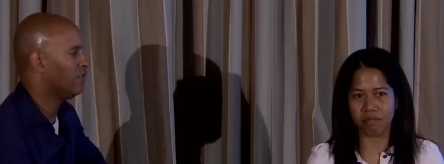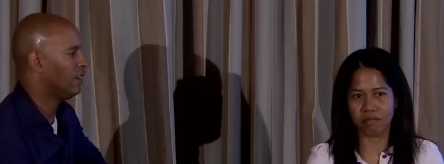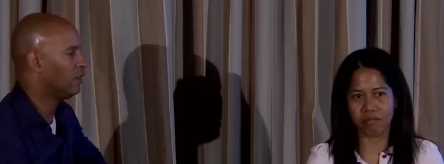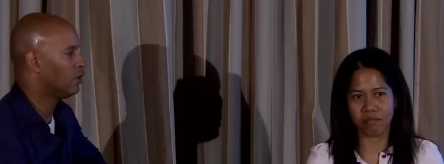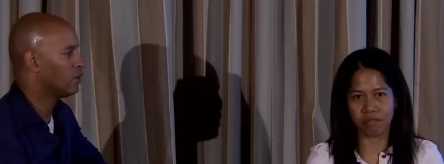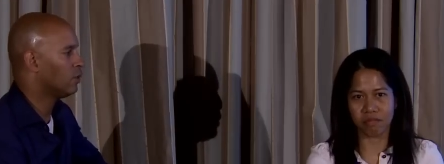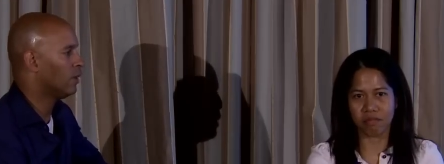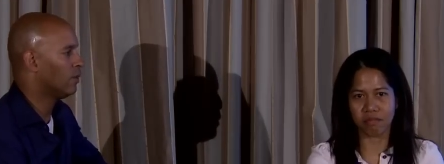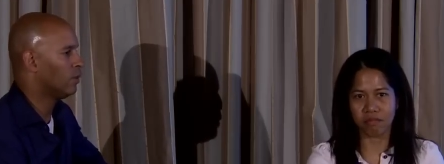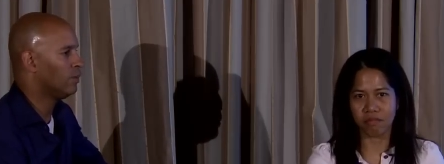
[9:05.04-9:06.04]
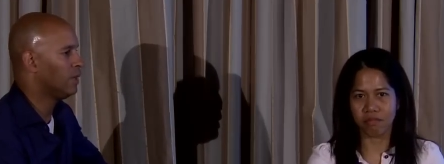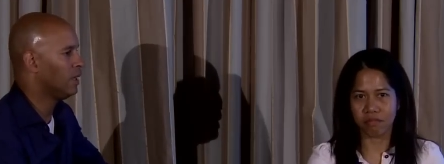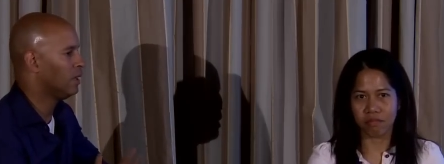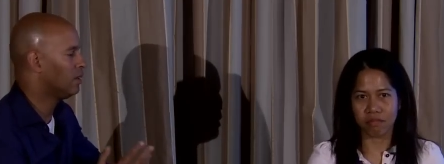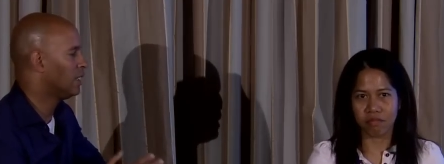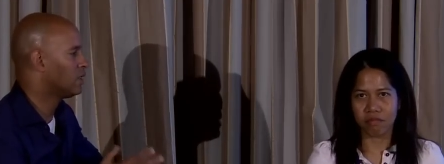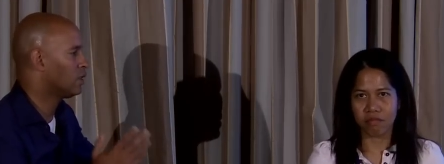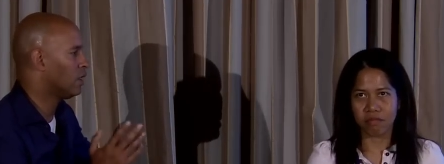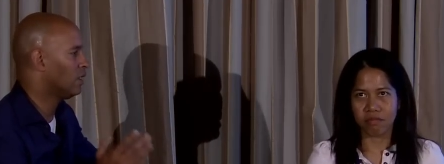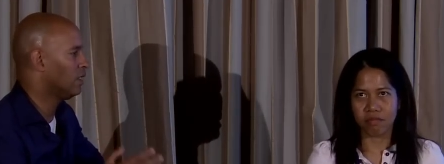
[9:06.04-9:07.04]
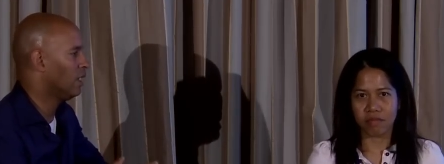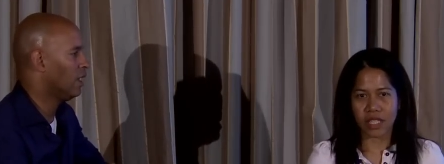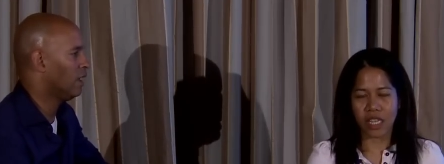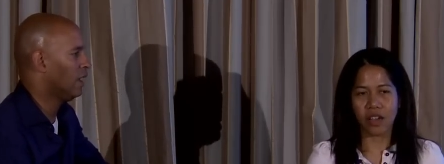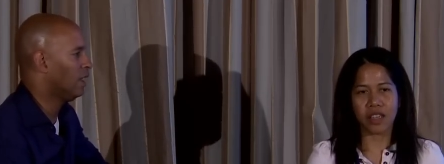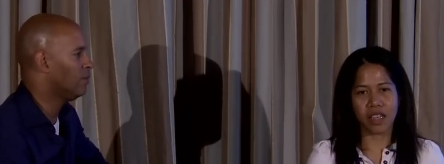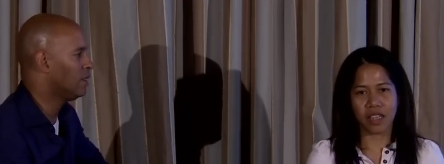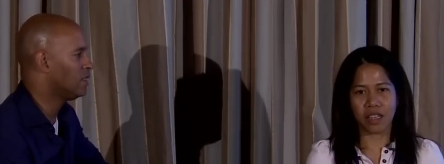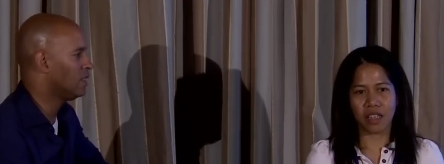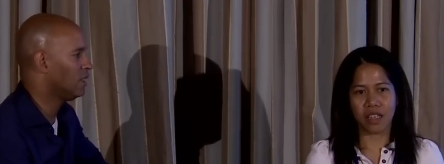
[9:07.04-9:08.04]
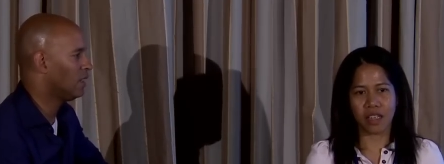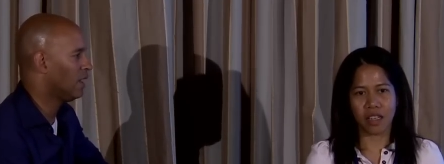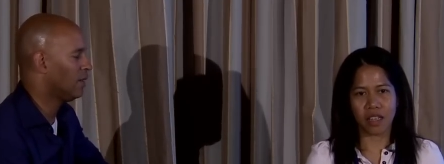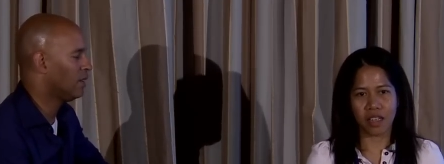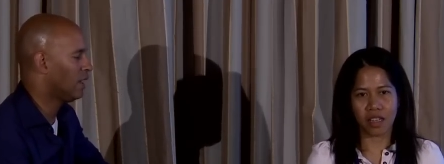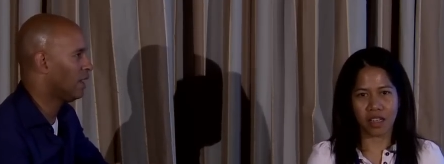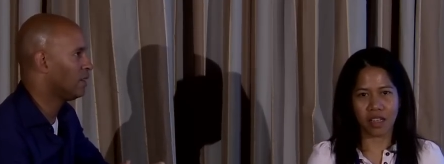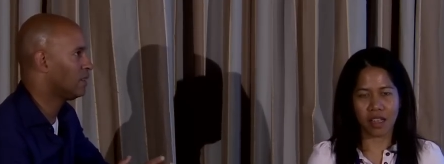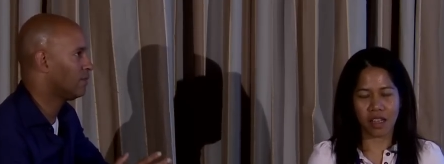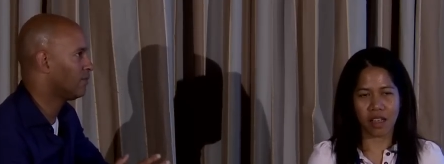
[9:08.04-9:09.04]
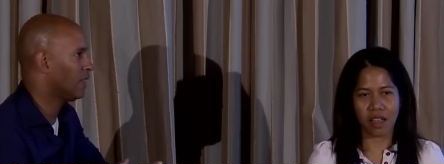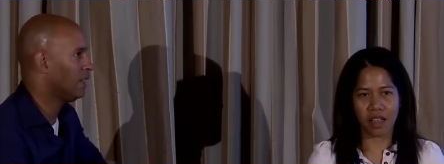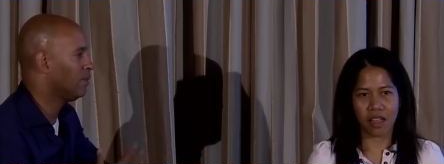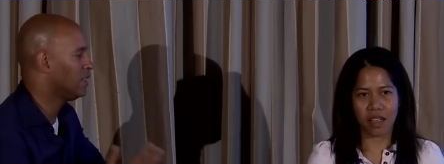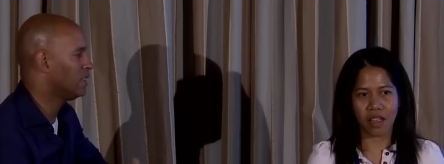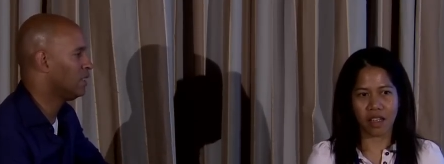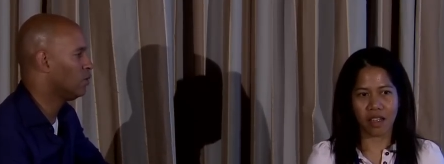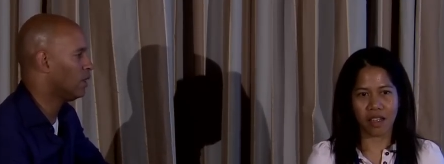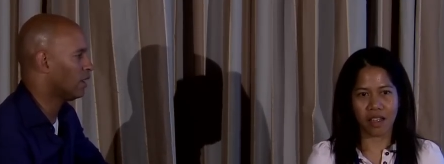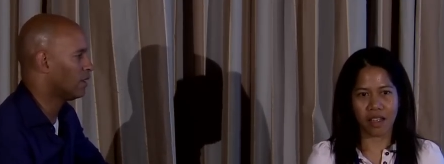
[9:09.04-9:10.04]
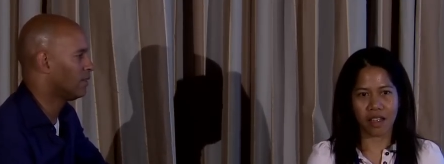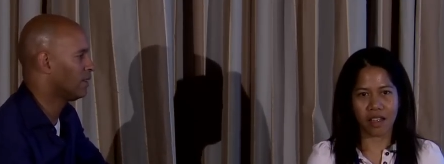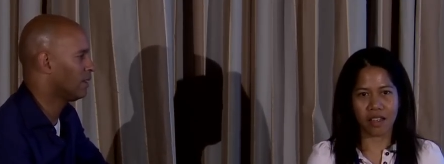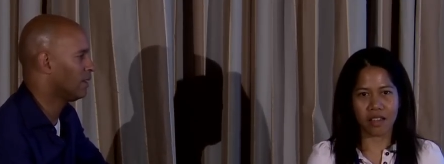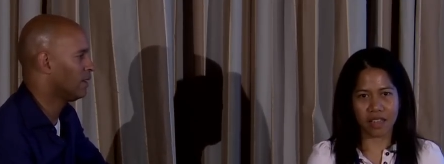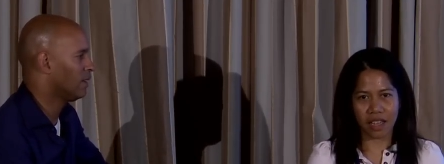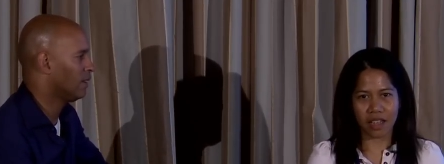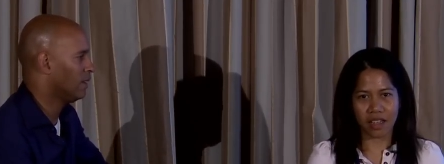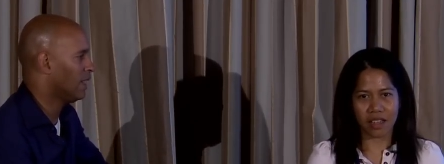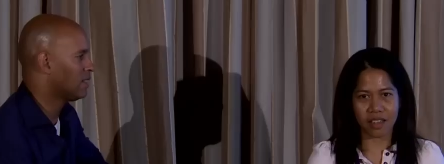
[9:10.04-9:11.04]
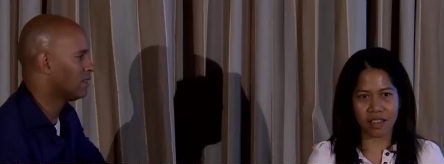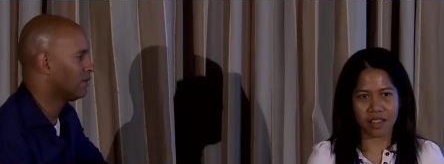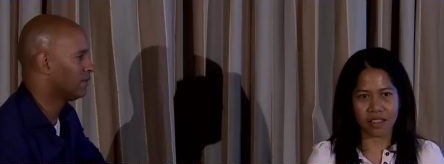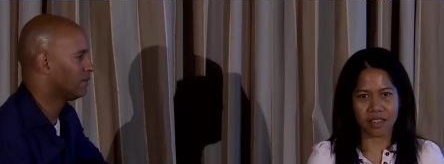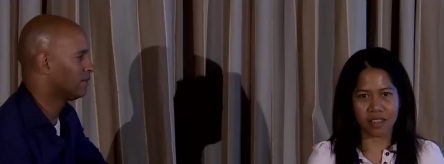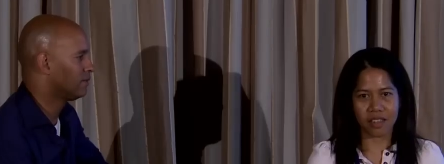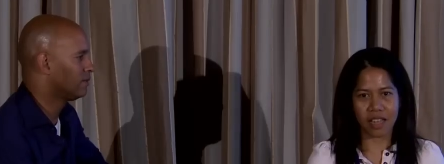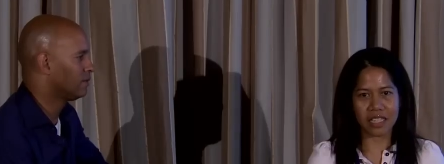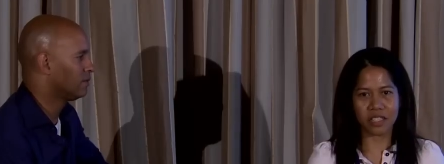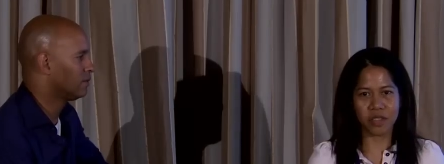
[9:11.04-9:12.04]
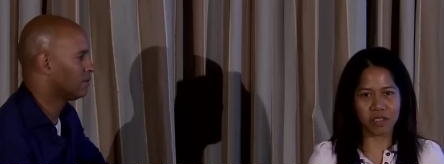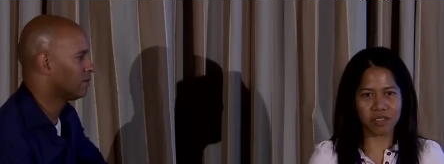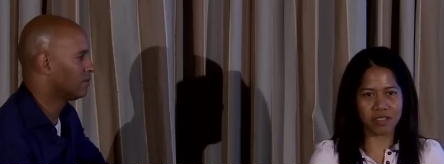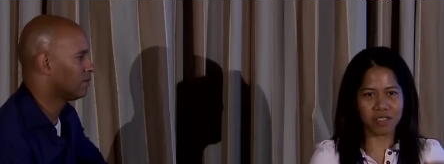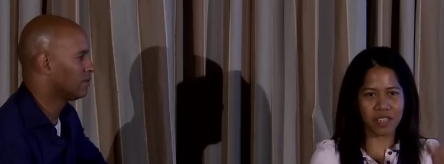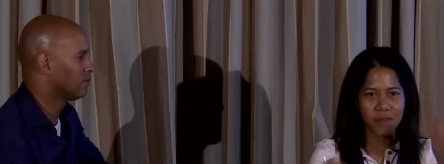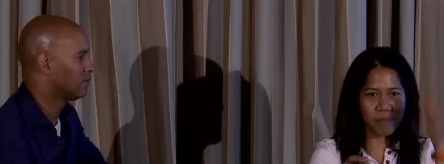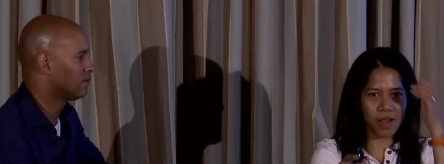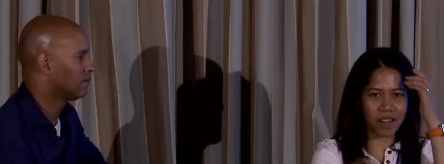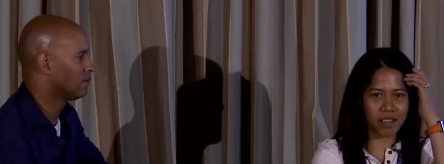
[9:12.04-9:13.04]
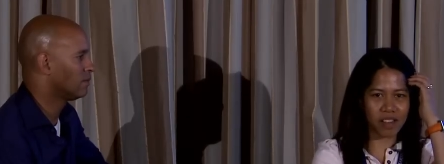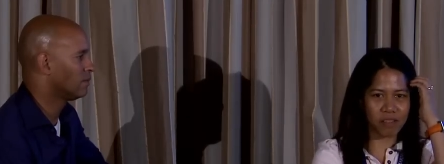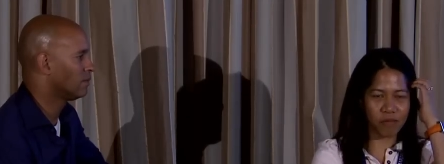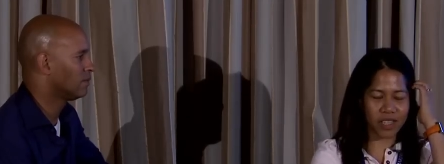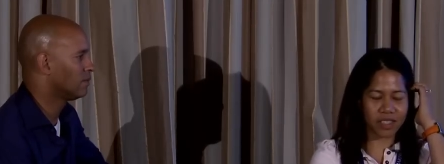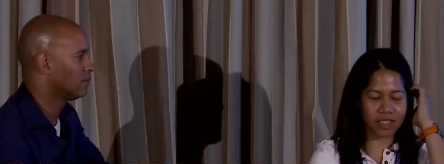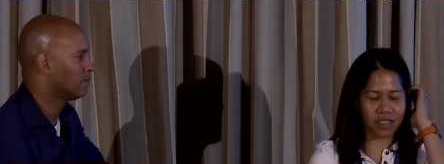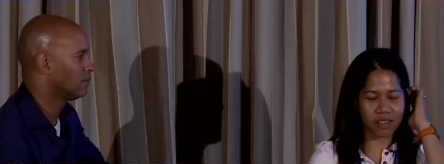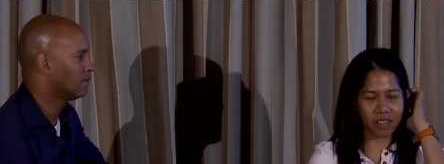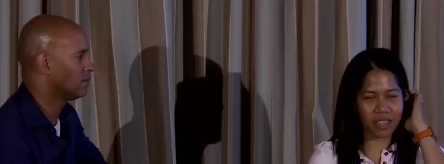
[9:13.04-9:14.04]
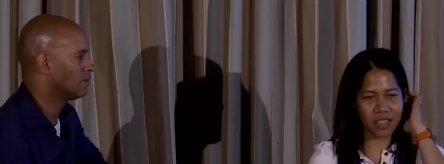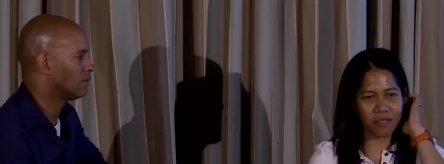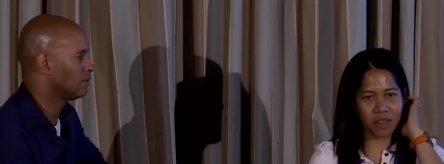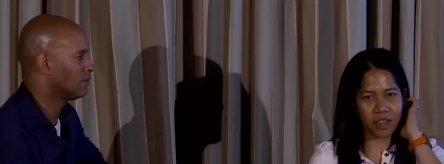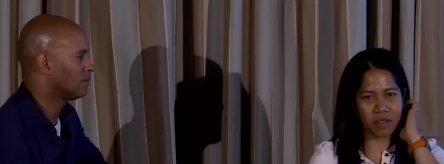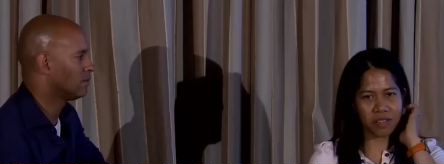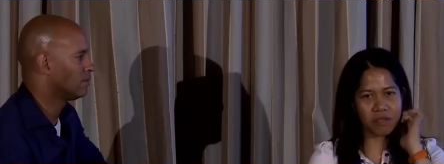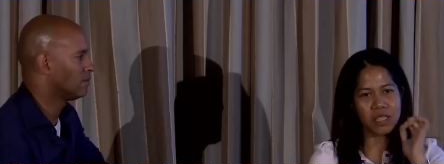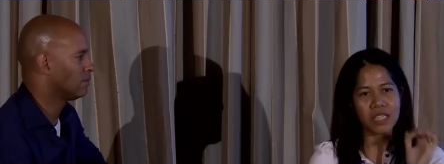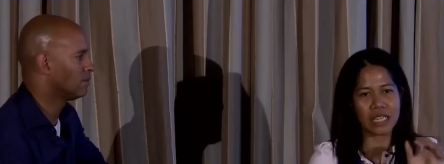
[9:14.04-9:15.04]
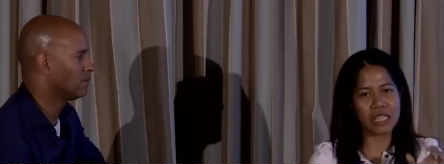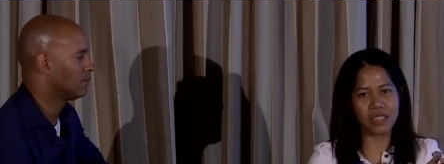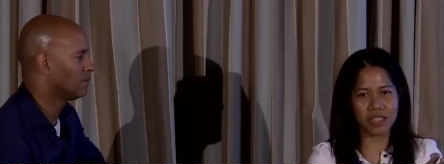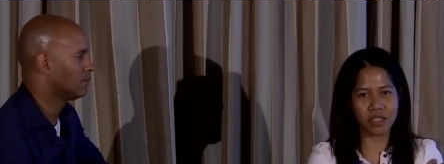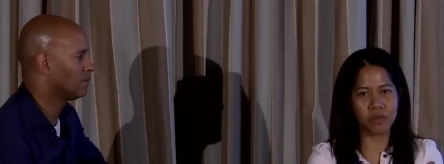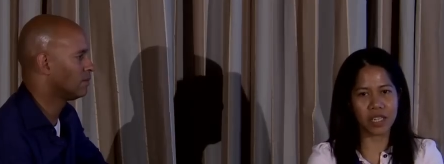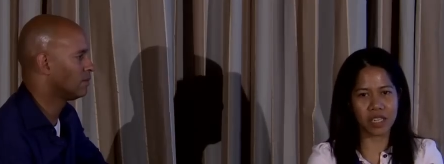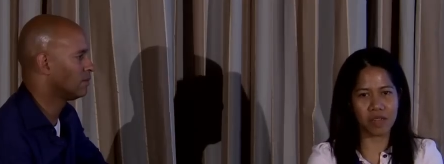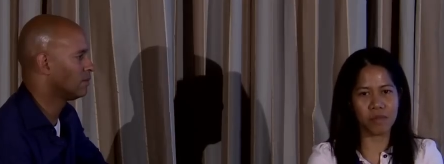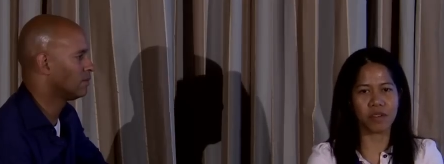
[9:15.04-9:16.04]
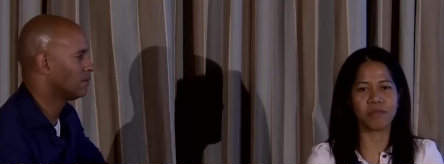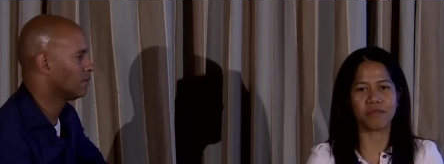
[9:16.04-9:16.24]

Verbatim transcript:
Speaker 1: failure, so what would be, let's call it uh, okay. A B C drug.
Speaker 2: Yeah.
Speaker 1: Yes?
Speaker 2: I just want to give a background of what uh, kidney failure, when the kidney doesn't work anymore.